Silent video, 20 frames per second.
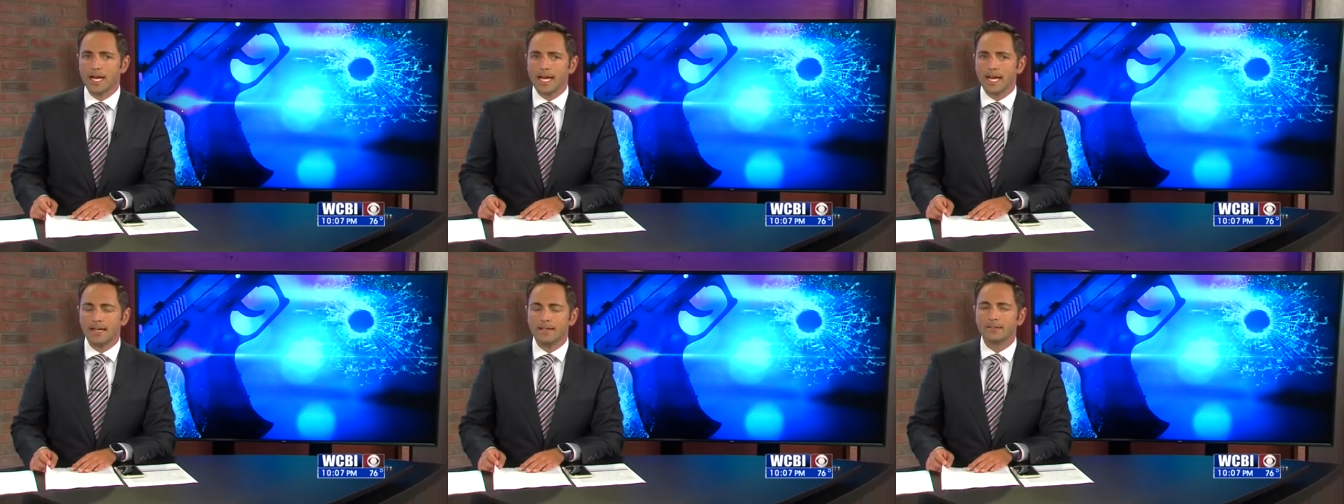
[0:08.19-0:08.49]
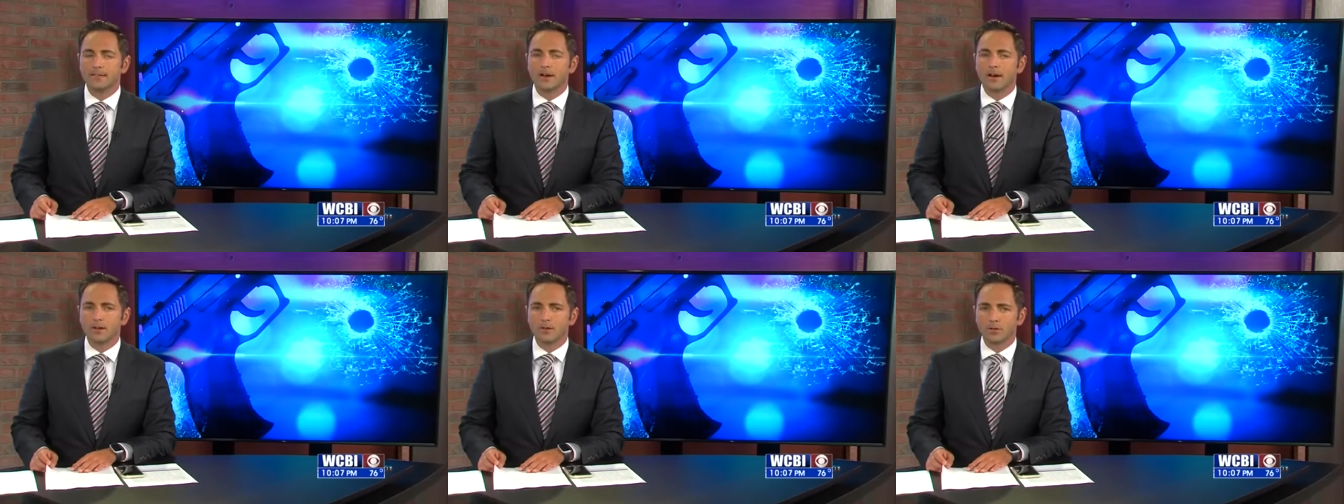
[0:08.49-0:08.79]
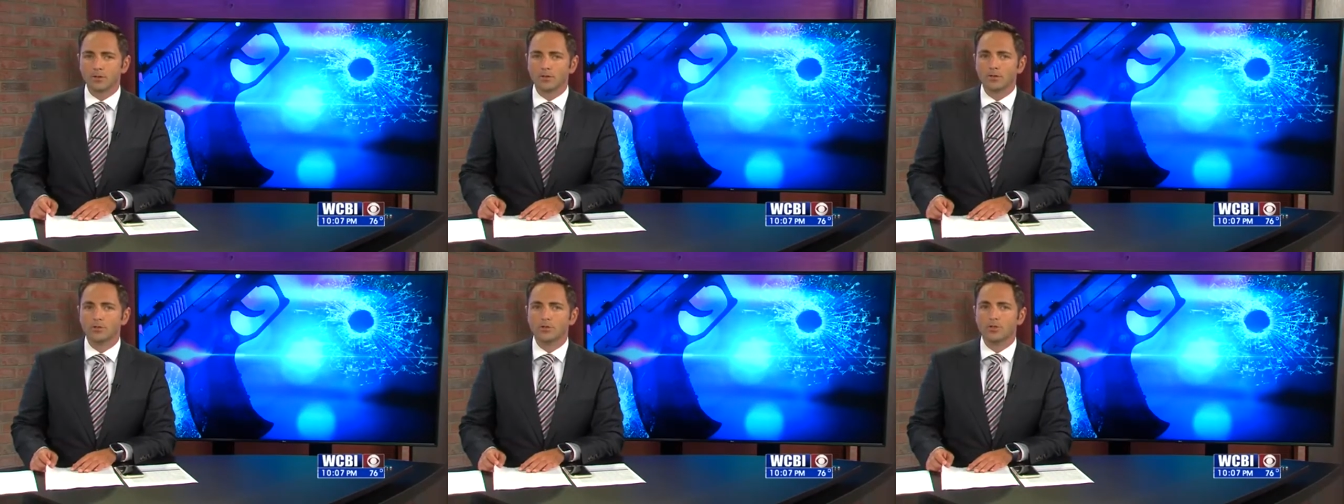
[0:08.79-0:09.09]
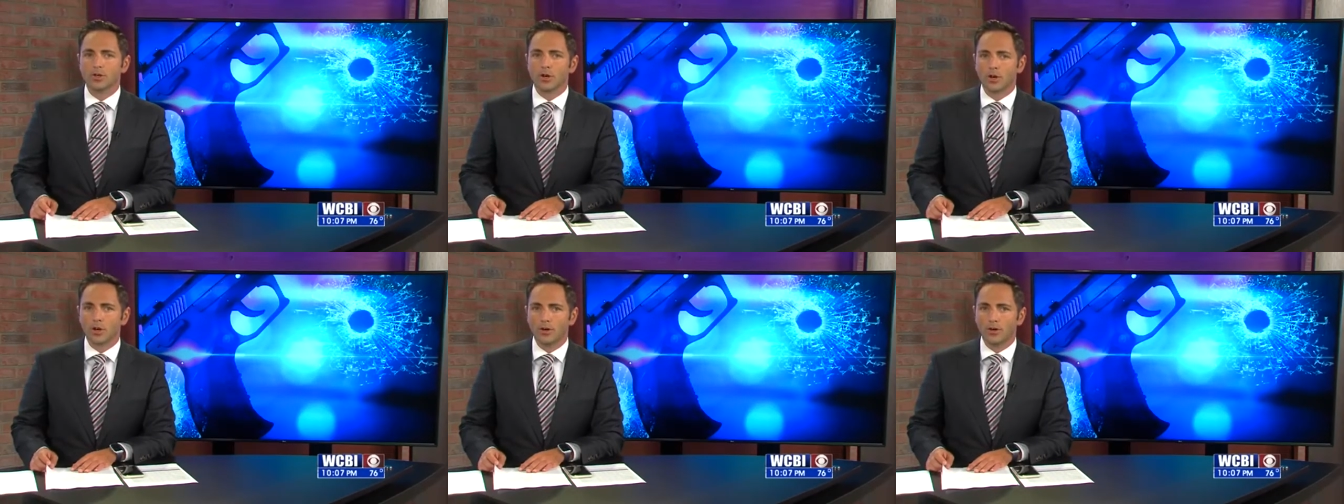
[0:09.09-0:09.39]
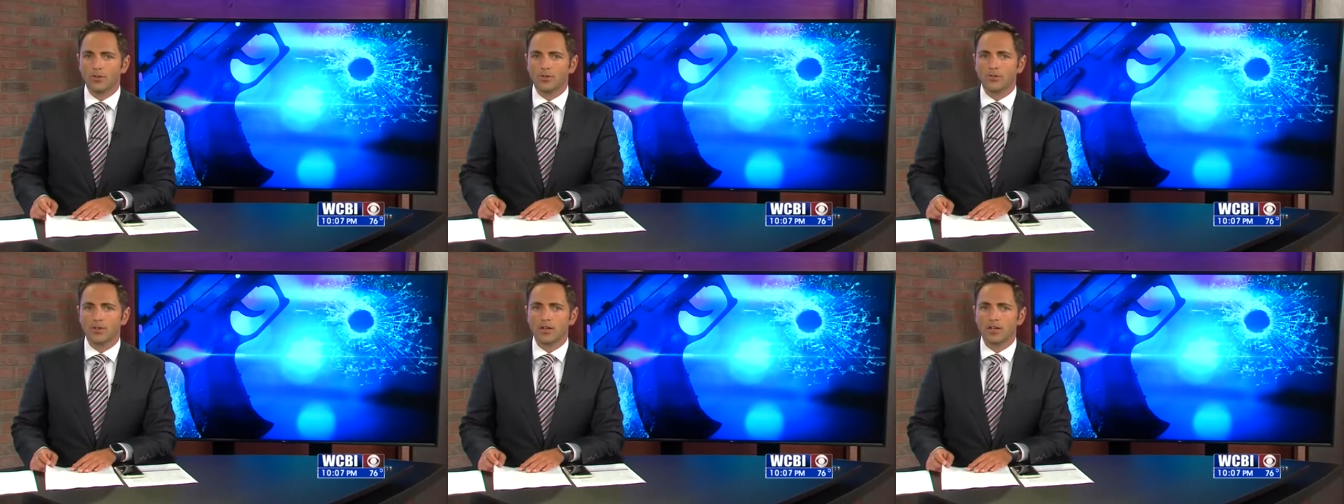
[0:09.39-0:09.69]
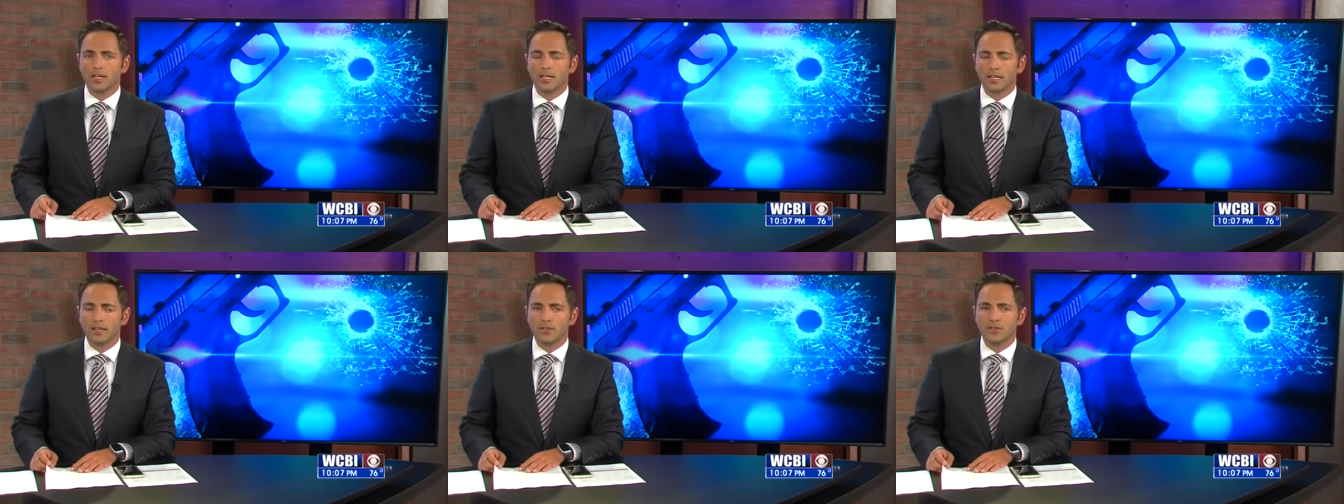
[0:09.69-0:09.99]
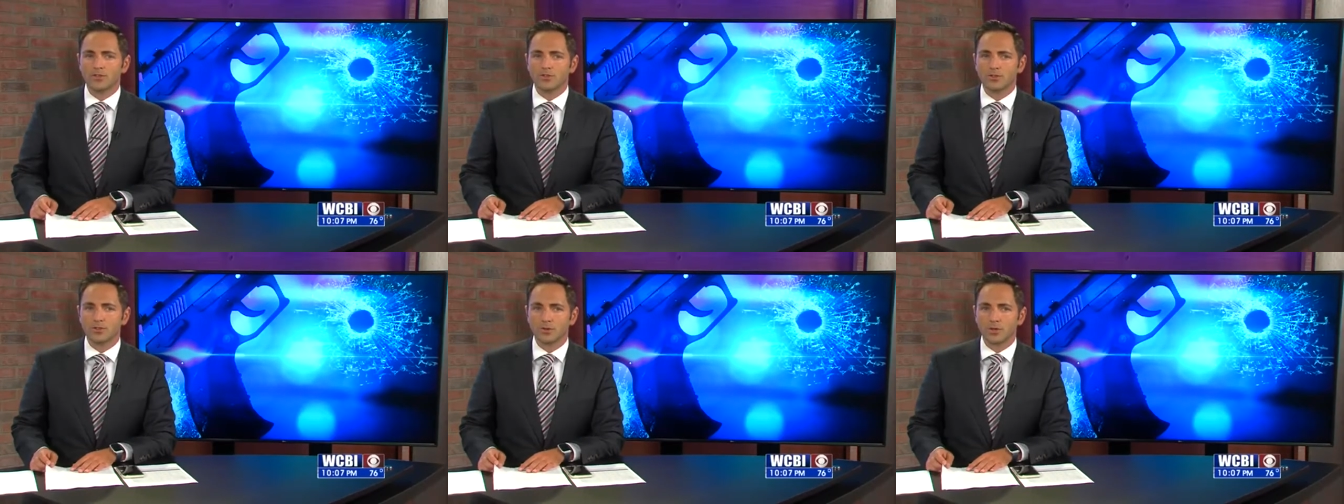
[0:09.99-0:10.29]
His uncle charged in the
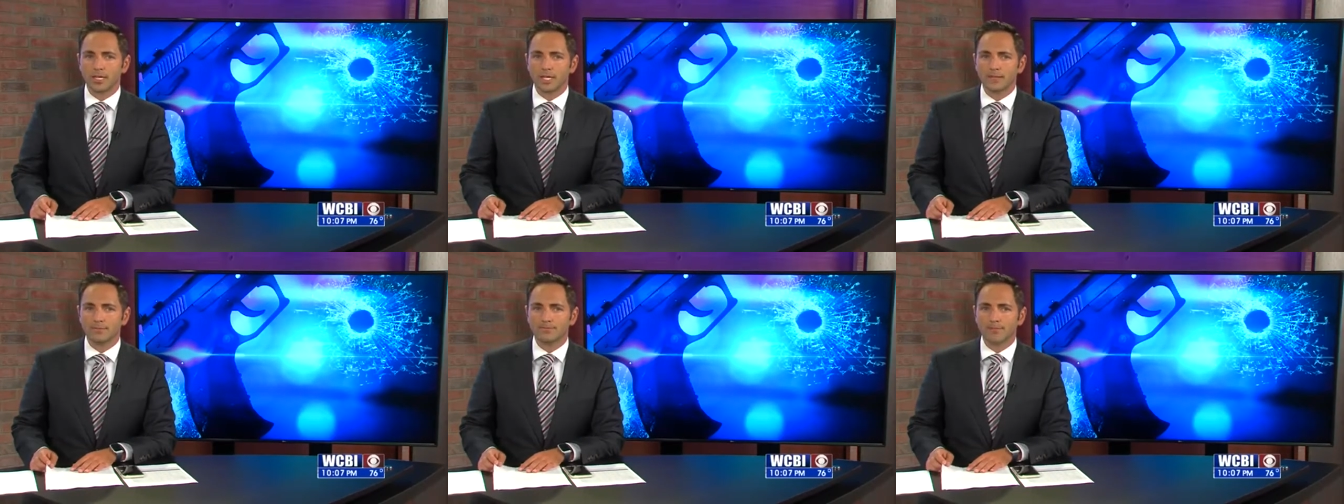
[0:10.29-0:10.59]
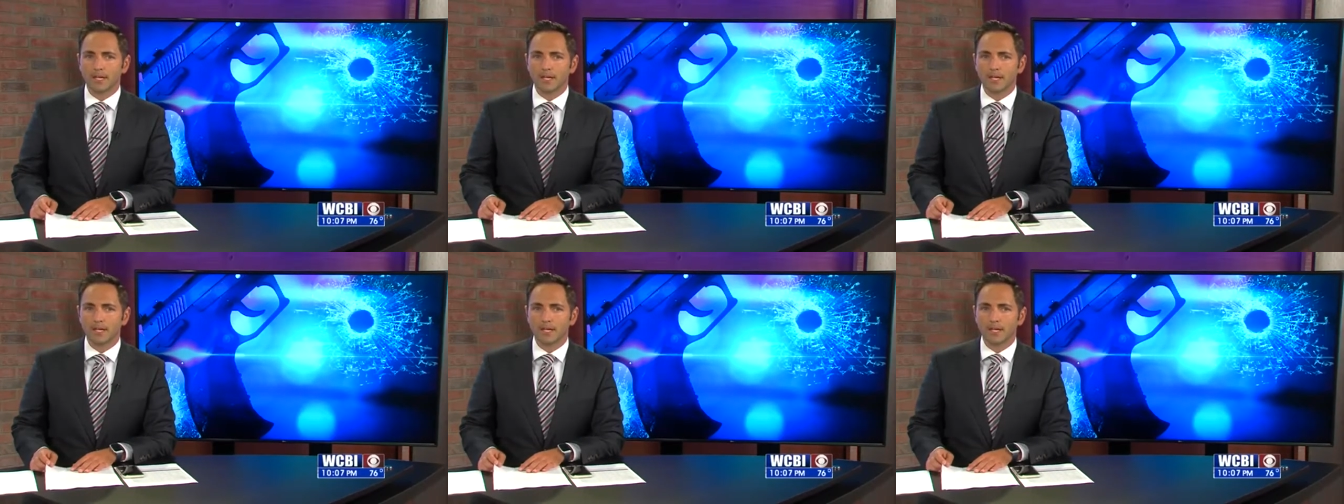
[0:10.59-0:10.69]
shooting.